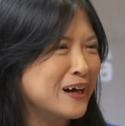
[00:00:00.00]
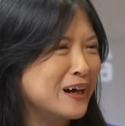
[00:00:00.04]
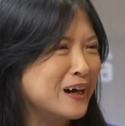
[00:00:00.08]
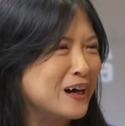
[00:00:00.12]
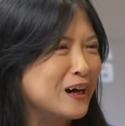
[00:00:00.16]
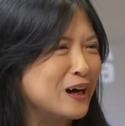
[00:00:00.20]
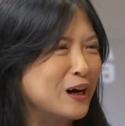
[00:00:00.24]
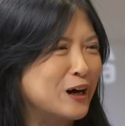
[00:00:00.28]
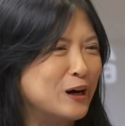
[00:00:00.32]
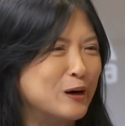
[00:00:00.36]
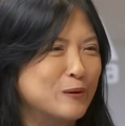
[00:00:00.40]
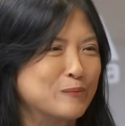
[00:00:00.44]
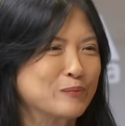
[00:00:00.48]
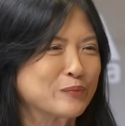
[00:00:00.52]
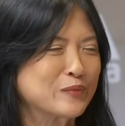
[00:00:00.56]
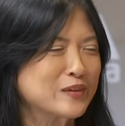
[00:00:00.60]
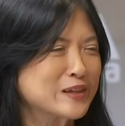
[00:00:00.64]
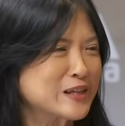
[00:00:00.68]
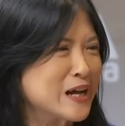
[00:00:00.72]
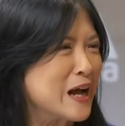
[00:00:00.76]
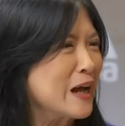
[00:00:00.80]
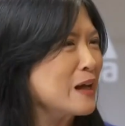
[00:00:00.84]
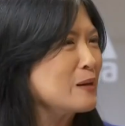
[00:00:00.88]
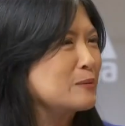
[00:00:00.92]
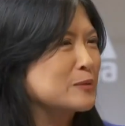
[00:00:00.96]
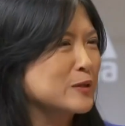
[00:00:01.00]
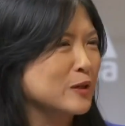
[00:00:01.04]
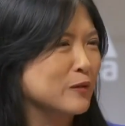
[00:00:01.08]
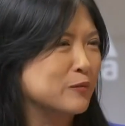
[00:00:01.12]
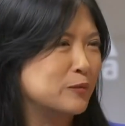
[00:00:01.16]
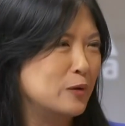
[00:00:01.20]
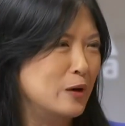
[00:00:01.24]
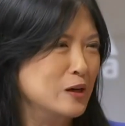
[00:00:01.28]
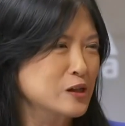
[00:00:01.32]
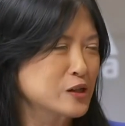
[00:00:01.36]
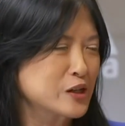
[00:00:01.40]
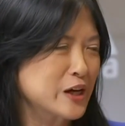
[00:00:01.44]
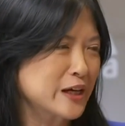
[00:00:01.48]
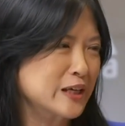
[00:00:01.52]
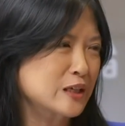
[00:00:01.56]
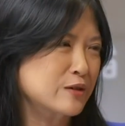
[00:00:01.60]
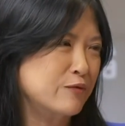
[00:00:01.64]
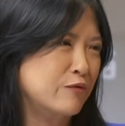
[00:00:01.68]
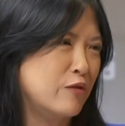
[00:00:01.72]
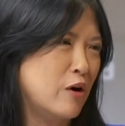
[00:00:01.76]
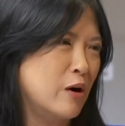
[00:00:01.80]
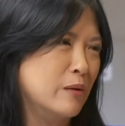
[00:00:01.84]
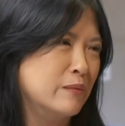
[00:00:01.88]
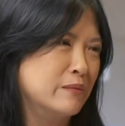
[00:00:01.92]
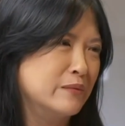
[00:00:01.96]
um, types of projects
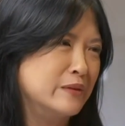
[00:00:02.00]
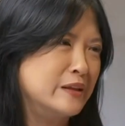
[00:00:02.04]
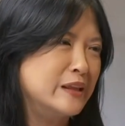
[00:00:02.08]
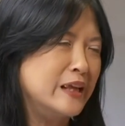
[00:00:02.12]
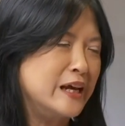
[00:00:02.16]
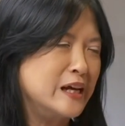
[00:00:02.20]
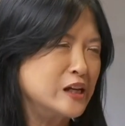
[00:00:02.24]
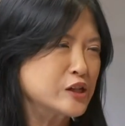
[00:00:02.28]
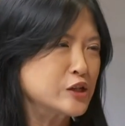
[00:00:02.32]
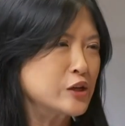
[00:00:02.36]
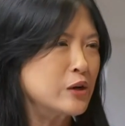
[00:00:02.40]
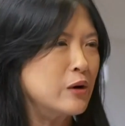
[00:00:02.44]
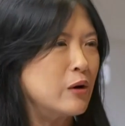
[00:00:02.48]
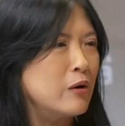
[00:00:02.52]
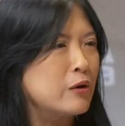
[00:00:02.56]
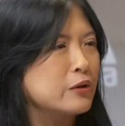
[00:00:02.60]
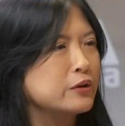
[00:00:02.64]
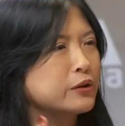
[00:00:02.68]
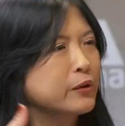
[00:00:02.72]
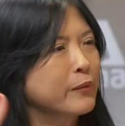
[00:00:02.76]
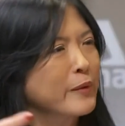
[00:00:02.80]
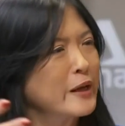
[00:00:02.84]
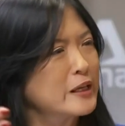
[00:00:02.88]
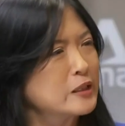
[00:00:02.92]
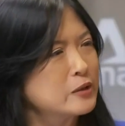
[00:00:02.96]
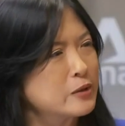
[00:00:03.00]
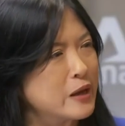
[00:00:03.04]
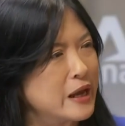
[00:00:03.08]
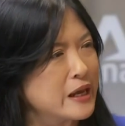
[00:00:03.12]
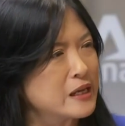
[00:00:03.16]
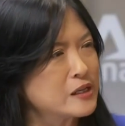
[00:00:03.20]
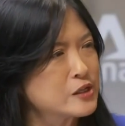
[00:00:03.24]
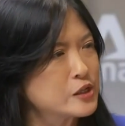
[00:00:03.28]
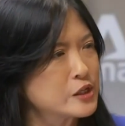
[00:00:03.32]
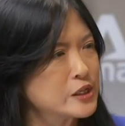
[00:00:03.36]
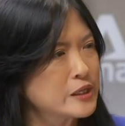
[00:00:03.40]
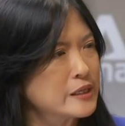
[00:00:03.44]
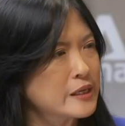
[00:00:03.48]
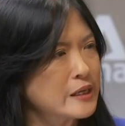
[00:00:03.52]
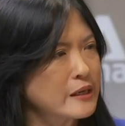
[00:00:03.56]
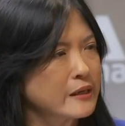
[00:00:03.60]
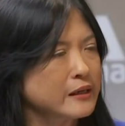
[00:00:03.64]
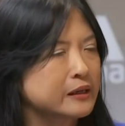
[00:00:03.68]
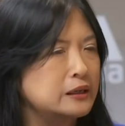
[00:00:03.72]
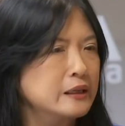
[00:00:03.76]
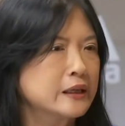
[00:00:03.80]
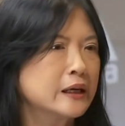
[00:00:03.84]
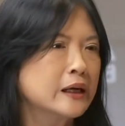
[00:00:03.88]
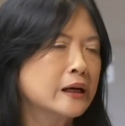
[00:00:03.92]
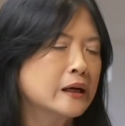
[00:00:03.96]
from nature all the way to
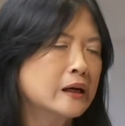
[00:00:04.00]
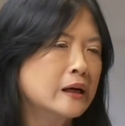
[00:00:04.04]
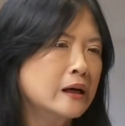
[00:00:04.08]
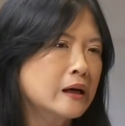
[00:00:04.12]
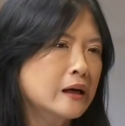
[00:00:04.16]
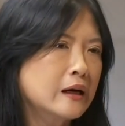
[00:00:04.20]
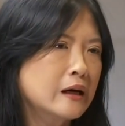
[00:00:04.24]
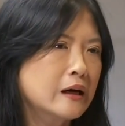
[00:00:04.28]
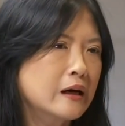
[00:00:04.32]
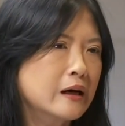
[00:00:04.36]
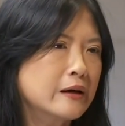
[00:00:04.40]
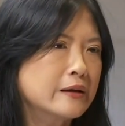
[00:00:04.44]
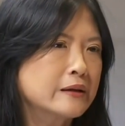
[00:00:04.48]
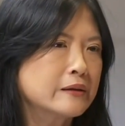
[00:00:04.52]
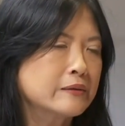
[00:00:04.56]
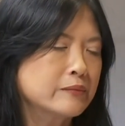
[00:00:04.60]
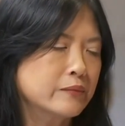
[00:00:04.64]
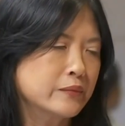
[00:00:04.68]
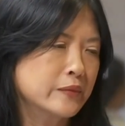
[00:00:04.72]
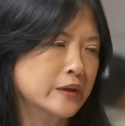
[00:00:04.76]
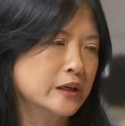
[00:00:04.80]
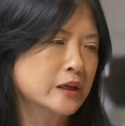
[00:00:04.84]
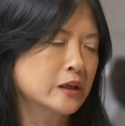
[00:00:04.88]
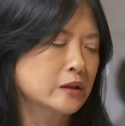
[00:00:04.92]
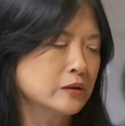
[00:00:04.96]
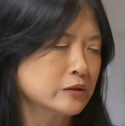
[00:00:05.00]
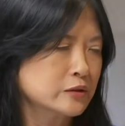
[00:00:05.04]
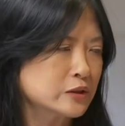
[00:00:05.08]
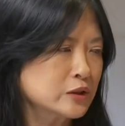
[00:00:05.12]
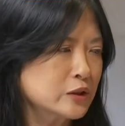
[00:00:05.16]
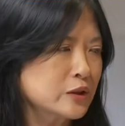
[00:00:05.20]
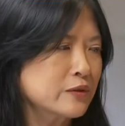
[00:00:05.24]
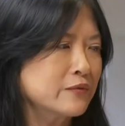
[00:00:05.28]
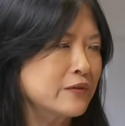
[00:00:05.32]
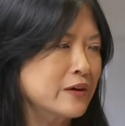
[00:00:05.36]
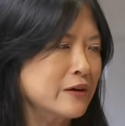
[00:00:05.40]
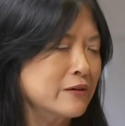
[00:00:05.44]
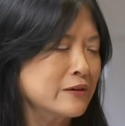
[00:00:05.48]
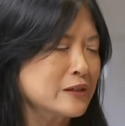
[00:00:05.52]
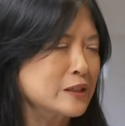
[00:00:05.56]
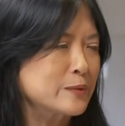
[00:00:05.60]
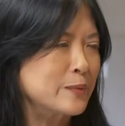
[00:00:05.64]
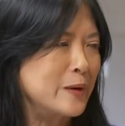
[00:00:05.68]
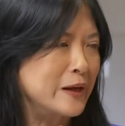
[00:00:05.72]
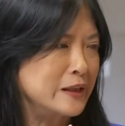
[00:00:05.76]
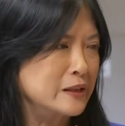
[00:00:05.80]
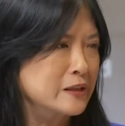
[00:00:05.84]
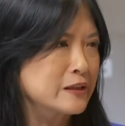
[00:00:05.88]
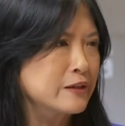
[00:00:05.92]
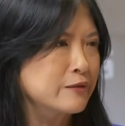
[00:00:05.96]
engineered and you know, sort of
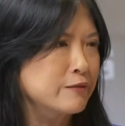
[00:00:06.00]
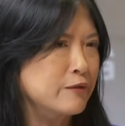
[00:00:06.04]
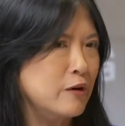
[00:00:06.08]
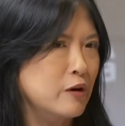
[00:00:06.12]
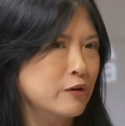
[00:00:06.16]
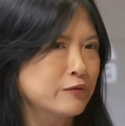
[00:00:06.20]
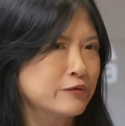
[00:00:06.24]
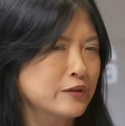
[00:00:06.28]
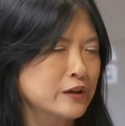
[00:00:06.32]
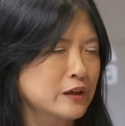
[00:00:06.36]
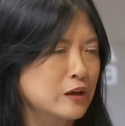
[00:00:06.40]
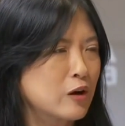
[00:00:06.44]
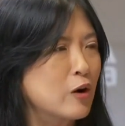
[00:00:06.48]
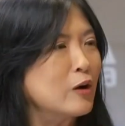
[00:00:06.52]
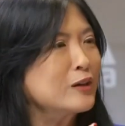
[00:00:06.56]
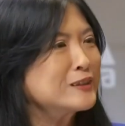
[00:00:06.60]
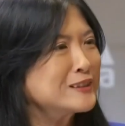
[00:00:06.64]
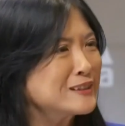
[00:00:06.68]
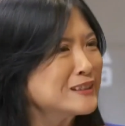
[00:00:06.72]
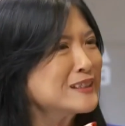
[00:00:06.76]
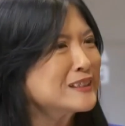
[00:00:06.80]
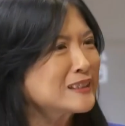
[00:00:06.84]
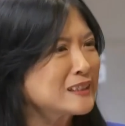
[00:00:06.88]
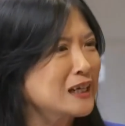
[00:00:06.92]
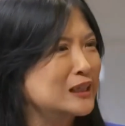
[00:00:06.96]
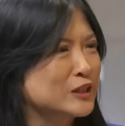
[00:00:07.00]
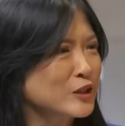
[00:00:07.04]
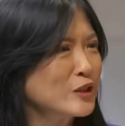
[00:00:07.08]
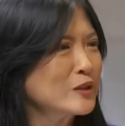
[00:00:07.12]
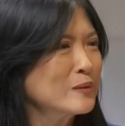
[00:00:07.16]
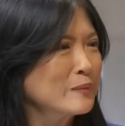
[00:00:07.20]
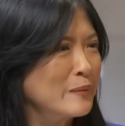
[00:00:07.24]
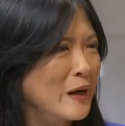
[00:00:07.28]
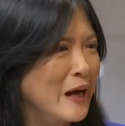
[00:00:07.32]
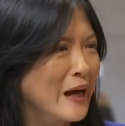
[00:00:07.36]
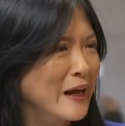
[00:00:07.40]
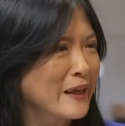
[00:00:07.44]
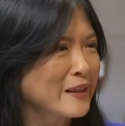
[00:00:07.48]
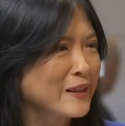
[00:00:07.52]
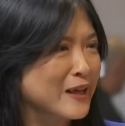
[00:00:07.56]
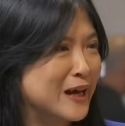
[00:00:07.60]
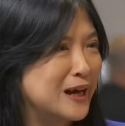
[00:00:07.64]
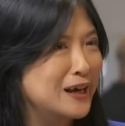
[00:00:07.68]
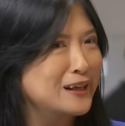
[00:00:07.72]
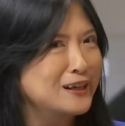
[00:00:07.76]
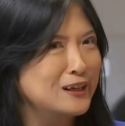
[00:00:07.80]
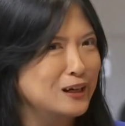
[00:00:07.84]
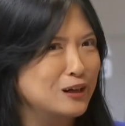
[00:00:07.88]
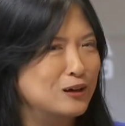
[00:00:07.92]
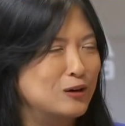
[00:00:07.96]
irrespective of the cost discussion behind that
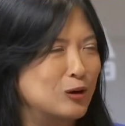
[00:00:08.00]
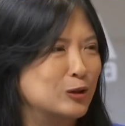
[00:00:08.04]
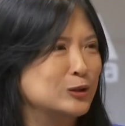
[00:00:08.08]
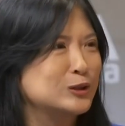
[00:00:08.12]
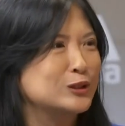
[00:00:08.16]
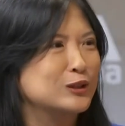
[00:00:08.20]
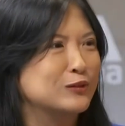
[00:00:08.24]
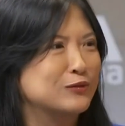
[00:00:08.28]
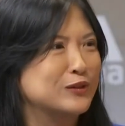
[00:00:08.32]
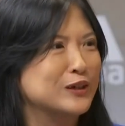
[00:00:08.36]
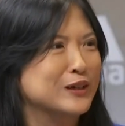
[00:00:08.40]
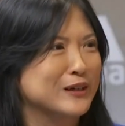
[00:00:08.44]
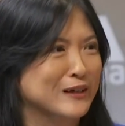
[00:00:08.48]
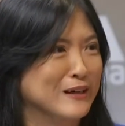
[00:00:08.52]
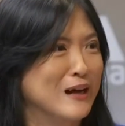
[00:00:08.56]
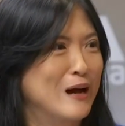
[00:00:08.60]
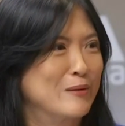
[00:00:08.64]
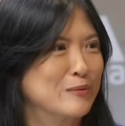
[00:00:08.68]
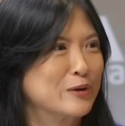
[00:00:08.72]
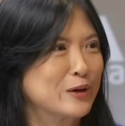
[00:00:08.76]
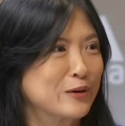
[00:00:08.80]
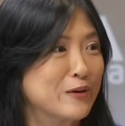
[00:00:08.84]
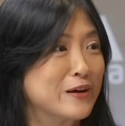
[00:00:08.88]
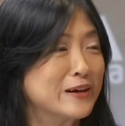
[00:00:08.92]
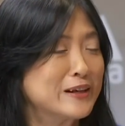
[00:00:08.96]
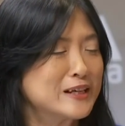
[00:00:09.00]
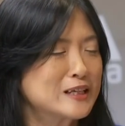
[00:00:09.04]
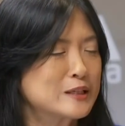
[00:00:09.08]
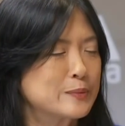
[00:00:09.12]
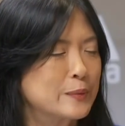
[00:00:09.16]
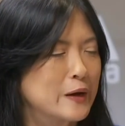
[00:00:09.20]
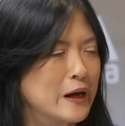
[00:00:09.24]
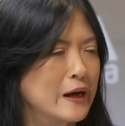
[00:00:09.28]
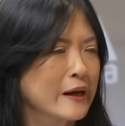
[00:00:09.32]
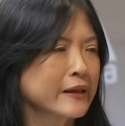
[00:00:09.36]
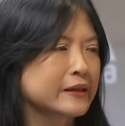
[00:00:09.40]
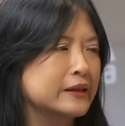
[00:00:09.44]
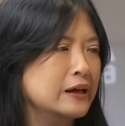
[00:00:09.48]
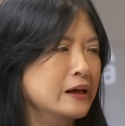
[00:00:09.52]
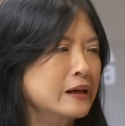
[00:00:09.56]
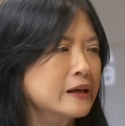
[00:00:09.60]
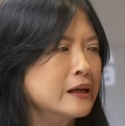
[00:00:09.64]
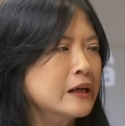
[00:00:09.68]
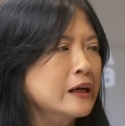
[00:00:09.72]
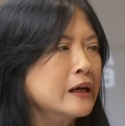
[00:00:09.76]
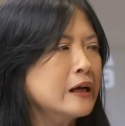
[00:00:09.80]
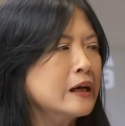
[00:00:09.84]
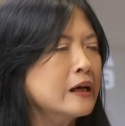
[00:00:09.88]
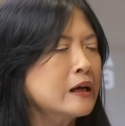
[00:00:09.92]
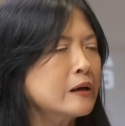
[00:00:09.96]
and the cost of the carbon credits behind that,
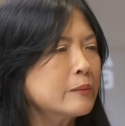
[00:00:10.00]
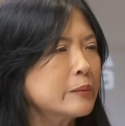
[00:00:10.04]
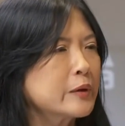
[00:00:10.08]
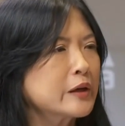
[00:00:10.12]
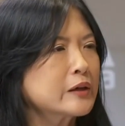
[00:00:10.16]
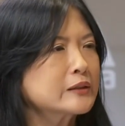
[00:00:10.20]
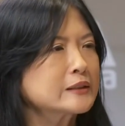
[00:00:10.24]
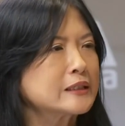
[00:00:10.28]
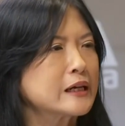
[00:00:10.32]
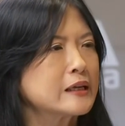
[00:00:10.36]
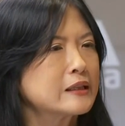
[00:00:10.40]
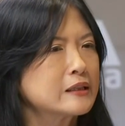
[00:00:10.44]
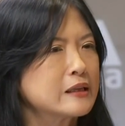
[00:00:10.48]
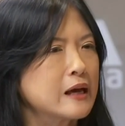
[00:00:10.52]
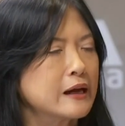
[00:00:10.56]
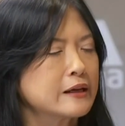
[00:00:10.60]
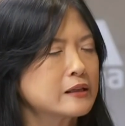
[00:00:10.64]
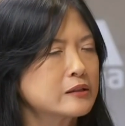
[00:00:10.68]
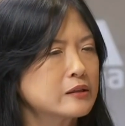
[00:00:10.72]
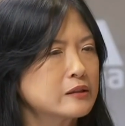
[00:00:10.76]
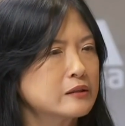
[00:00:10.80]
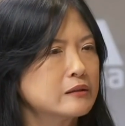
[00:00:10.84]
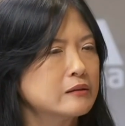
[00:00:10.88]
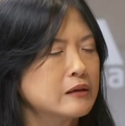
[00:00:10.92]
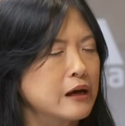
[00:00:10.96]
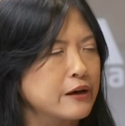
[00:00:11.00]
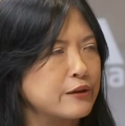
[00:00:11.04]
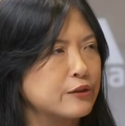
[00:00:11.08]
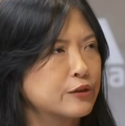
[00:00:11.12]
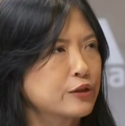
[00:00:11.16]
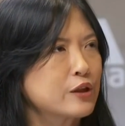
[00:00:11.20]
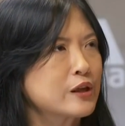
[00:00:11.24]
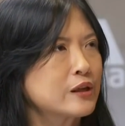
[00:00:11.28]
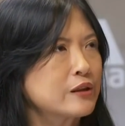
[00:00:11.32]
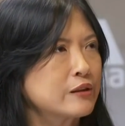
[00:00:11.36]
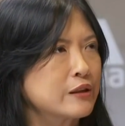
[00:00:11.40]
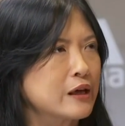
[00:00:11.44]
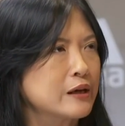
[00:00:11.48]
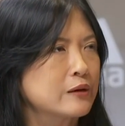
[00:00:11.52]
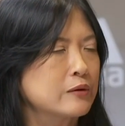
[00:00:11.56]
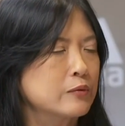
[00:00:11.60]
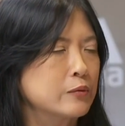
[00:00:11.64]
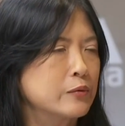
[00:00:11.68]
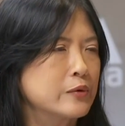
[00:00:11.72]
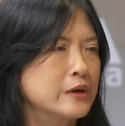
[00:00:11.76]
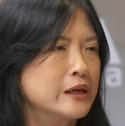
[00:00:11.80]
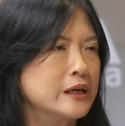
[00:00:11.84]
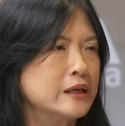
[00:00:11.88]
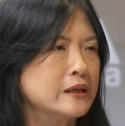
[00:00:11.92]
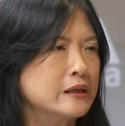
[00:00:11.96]
because I, I, I think
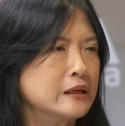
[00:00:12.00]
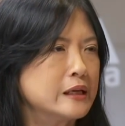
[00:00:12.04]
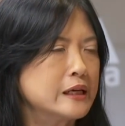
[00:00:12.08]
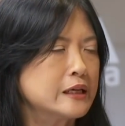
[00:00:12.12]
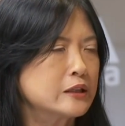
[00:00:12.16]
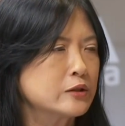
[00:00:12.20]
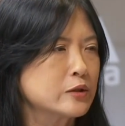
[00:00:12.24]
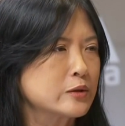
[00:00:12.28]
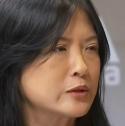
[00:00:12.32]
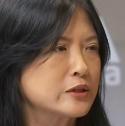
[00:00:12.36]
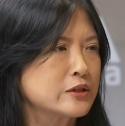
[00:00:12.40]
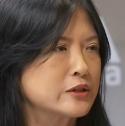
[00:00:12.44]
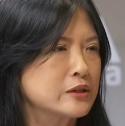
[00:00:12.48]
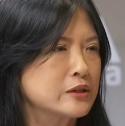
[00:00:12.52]
that we need to